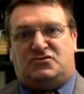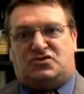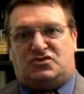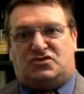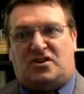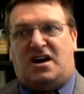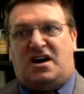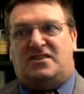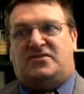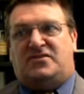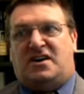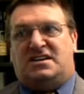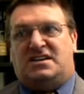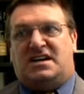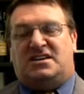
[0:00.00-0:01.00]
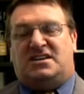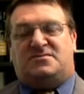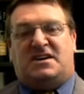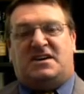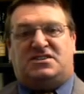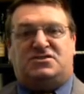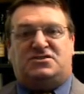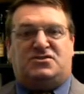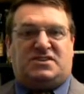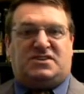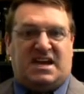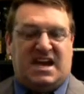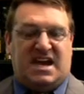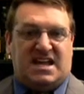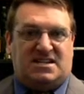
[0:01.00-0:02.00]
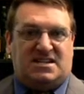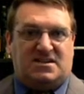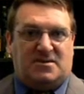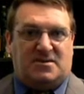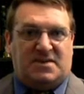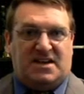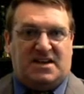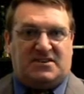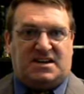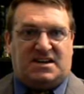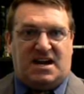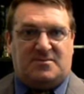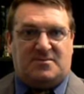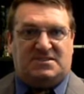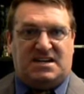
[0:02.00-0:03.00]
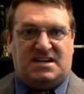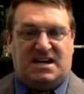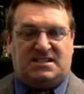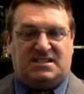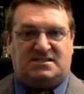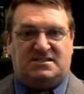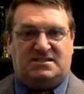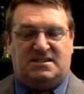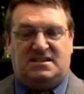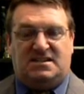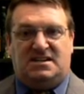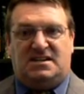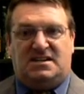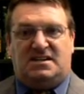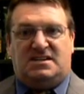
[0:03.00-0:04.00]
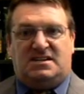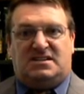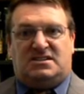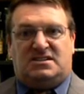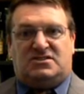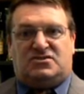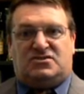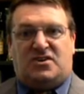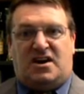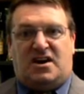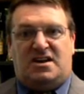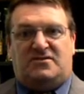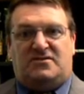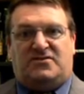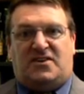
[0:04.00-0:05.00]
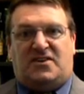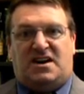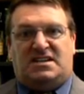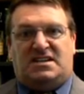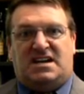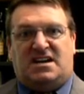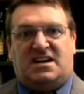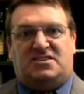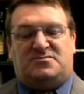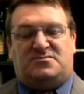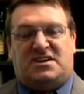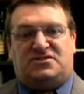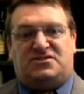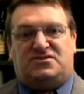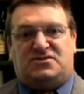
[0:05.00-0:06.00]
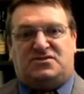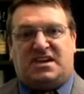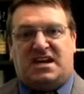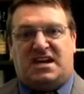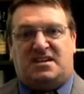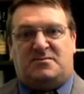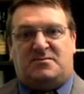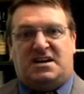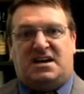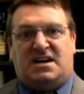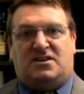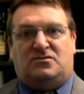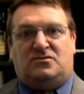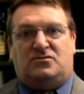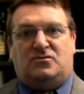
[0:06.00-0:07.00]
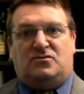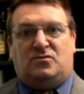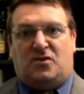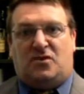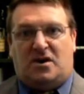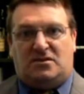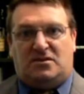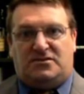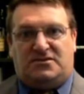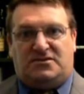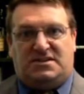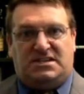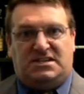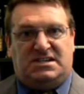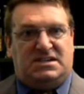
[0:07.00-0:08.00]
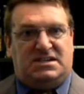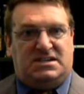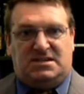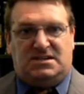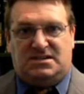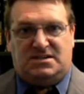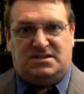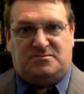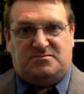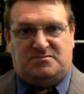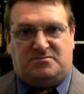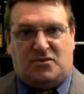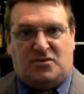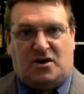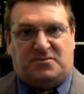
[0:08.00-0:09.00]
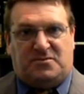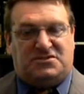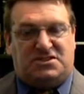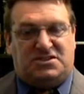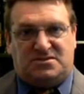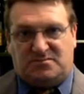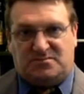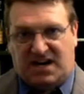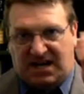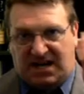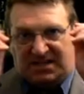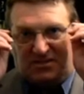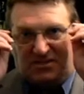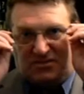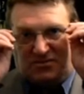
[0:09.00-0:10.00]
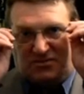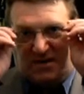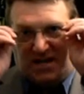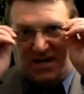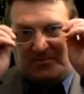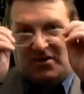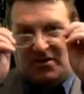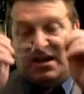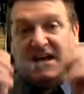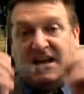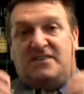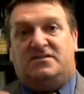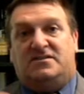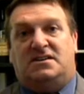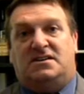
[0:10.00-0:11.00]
try and find out as much as you can about the carbon tax. Try and find out as much as you can about what the opposition party in Australia might have.